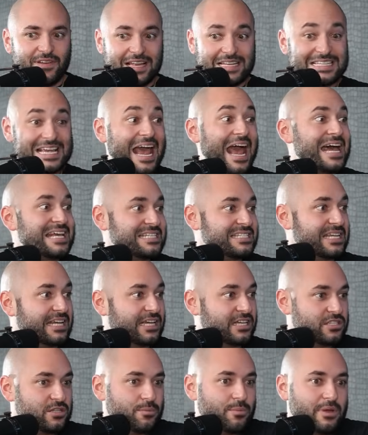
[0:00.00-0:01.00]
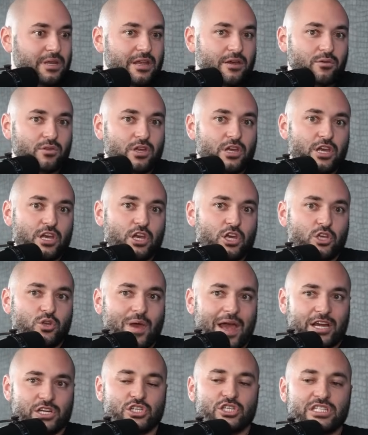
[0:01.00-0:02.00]
fantastic because of being able to,
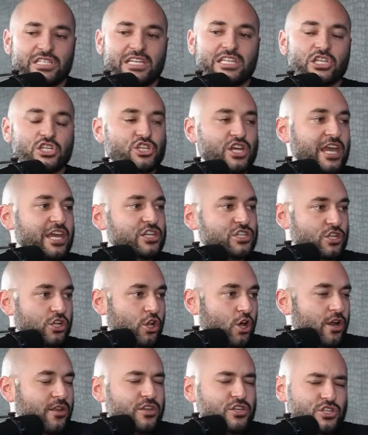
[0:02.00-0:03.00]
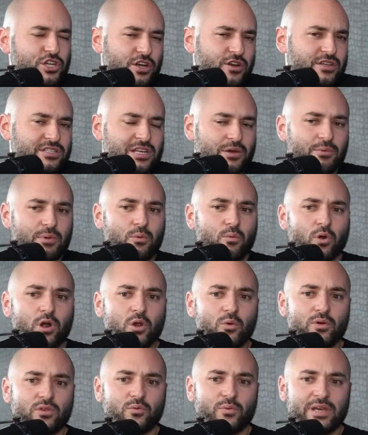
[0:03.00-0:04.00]
you actually see the change. And a lot of these charities that we
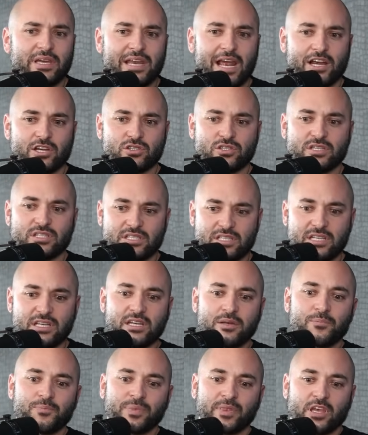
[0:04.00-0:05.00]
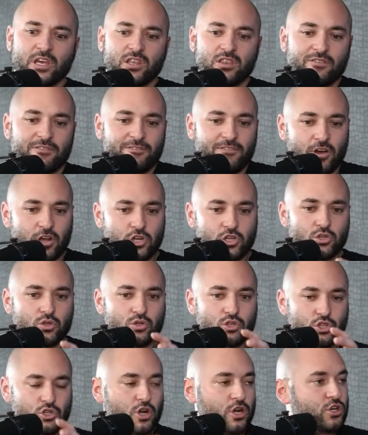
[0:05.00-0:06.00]
work with, we can actually see the
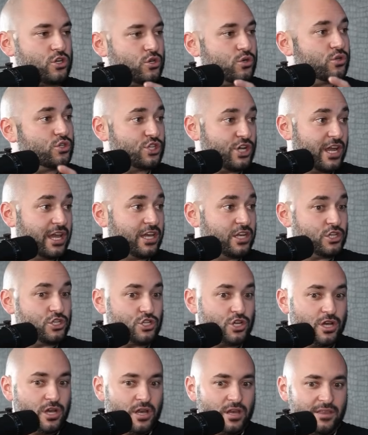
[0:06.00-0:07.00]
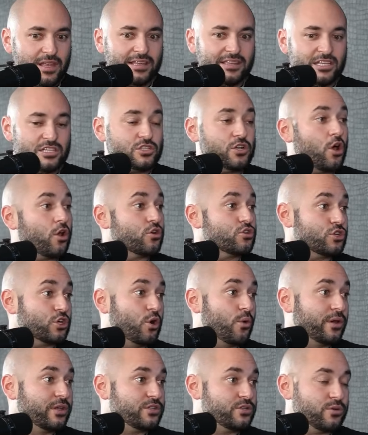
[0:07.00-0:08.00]
functional structural change that these dollars are
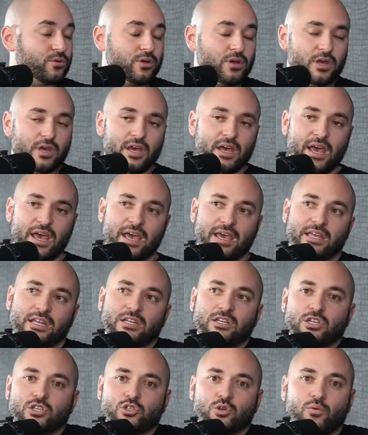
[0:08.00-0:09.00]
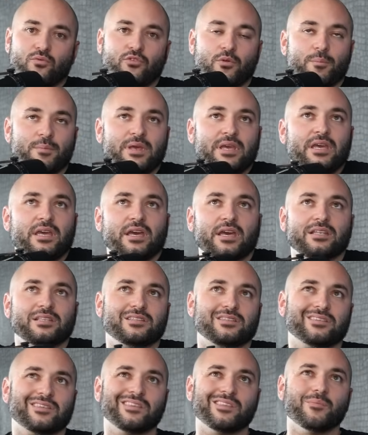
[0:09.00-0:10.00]
going to. Mm-hmm. And so for me,
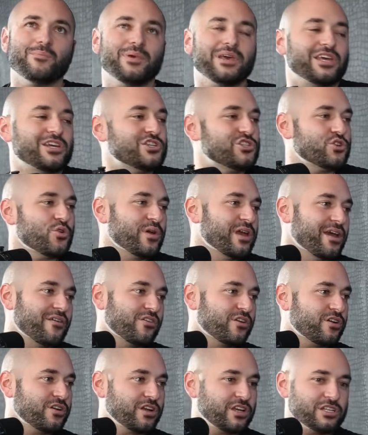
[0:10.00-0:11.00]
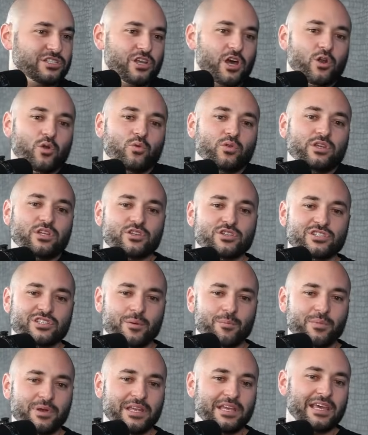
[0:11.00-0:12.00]
it's the biggest joy ever, because not only does
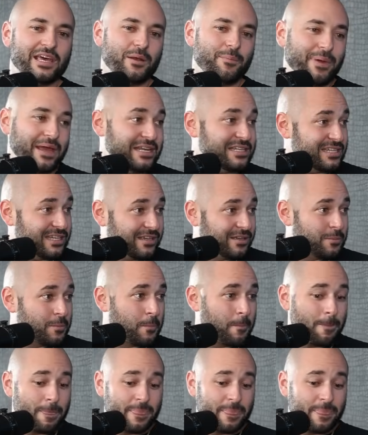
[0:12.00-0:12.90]
somebody get a painting,